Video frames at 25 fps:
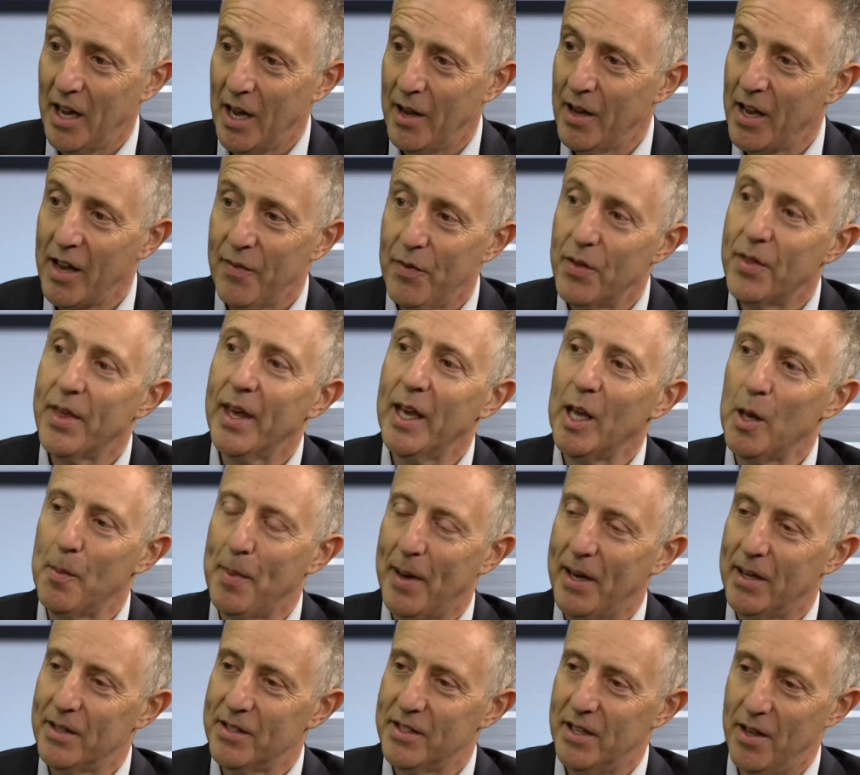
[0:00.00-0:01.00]
If you think
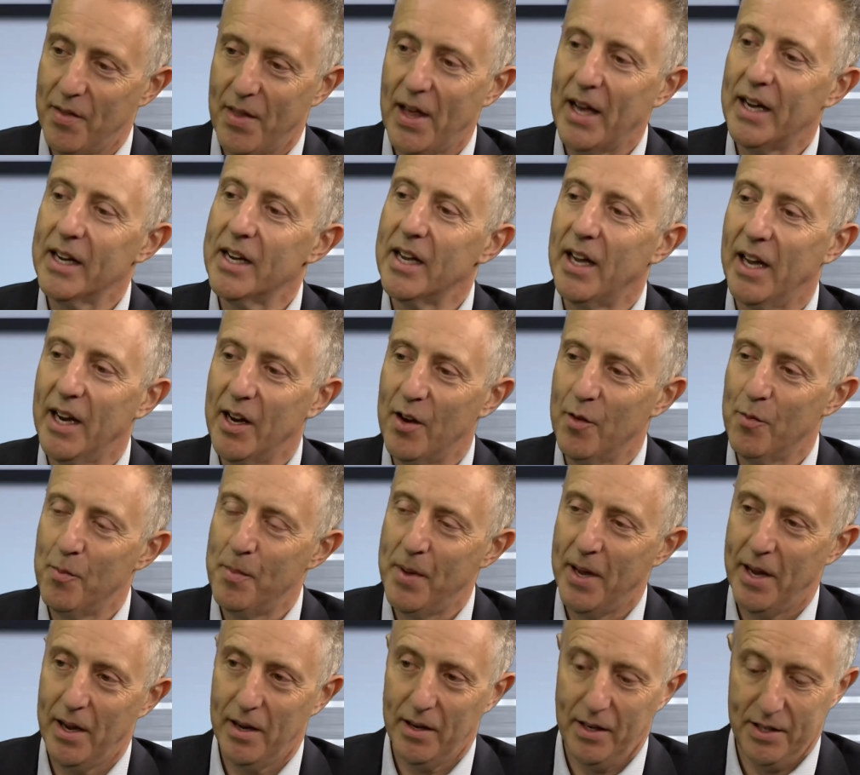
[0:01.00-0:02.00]
about it, that kind of
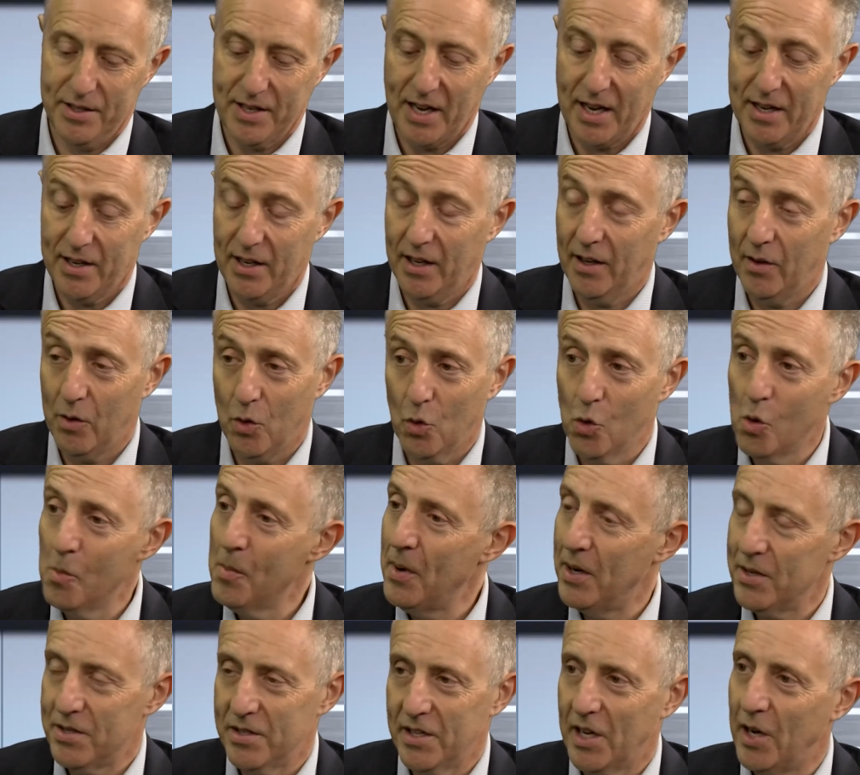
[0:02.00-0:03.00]
meal is adding
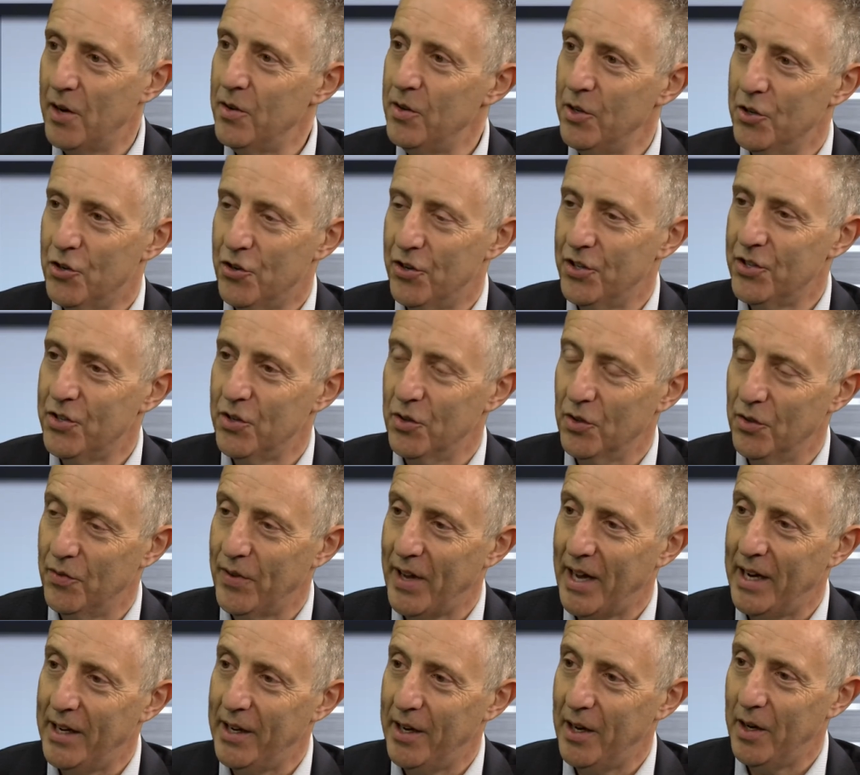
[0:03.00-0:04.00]
almost no nutritional
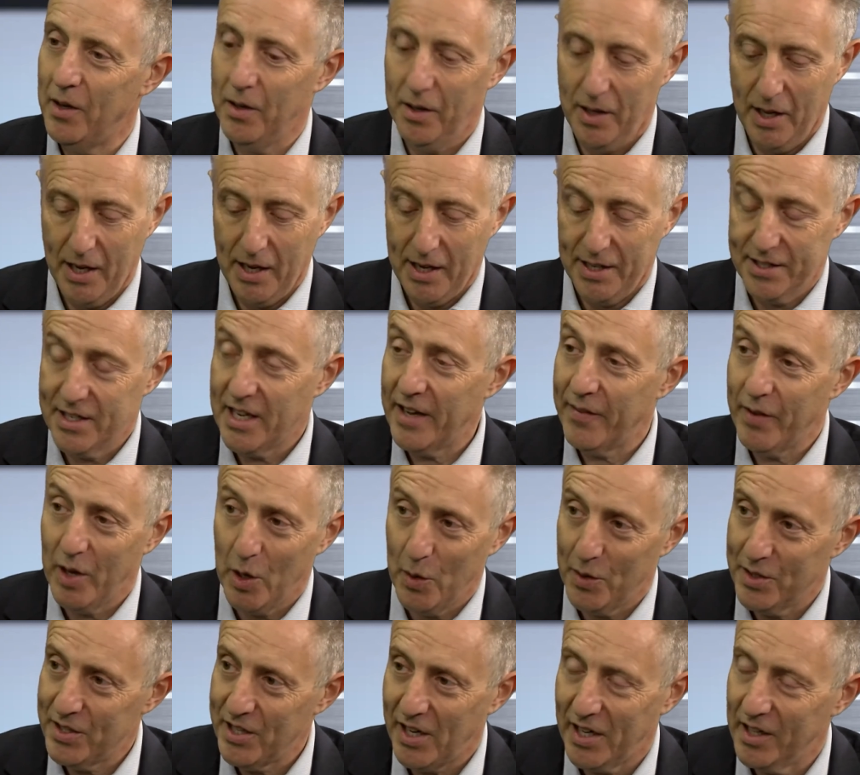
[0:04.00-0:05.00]
value. It's giving you
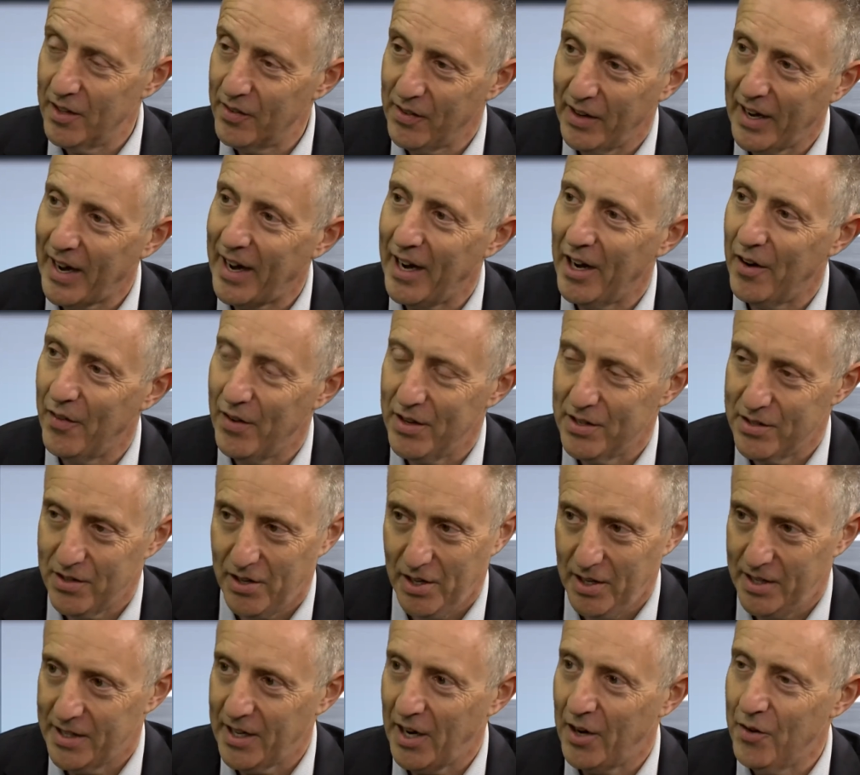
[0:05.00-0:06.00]
a ton of calories that
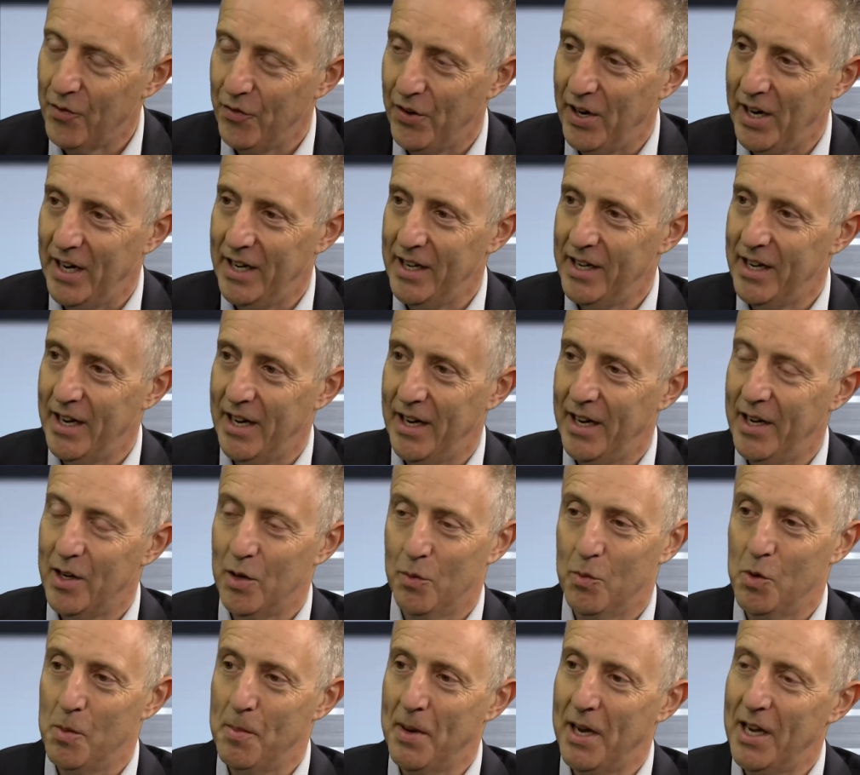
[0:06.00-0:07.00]
you don't really need and
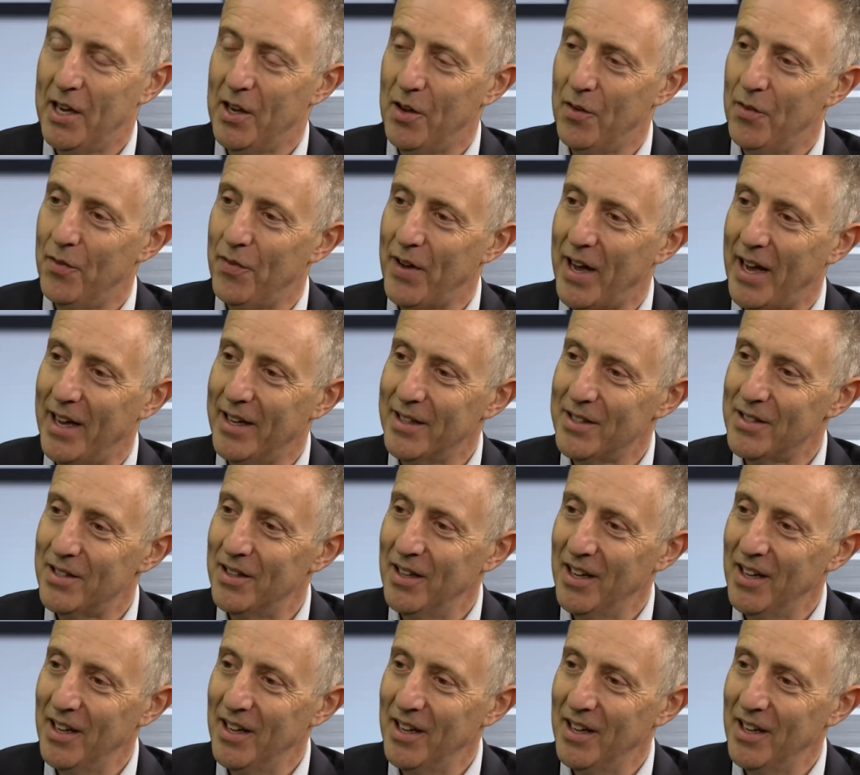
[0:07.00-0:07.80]
will make you fat.